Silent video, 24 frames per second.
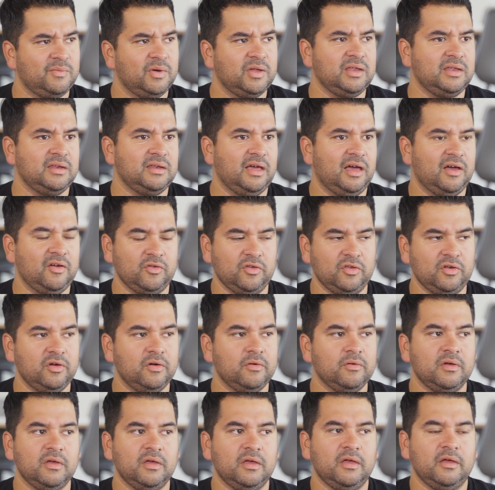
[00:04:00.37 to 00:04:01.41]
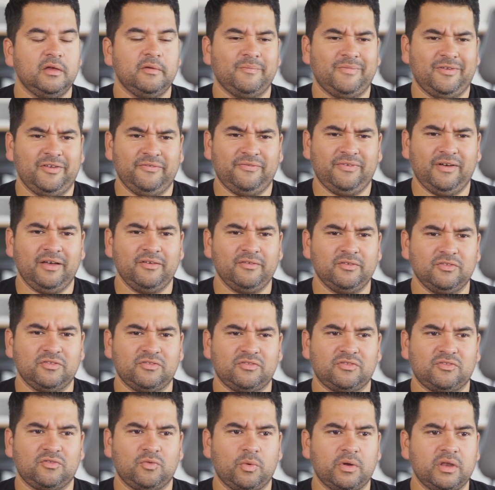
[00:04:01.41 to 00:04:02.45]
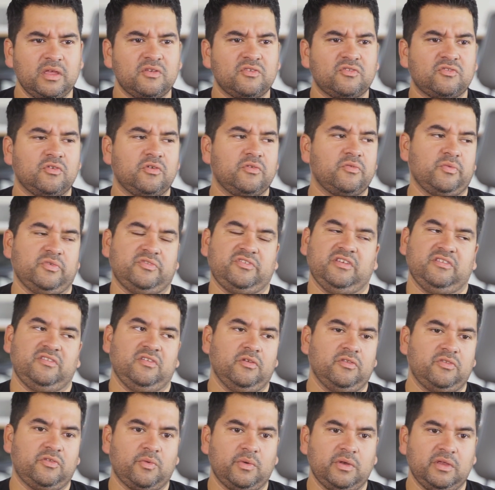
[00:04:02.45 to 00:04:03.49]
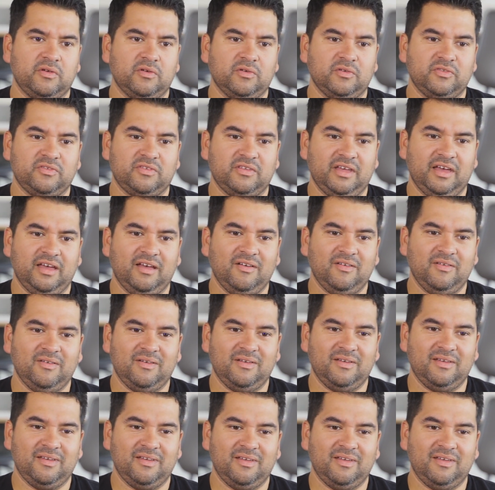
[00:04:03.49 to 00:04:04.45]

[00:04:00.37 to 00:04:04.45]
money now, But if I was 20 years old, which I told 20-year-olds now,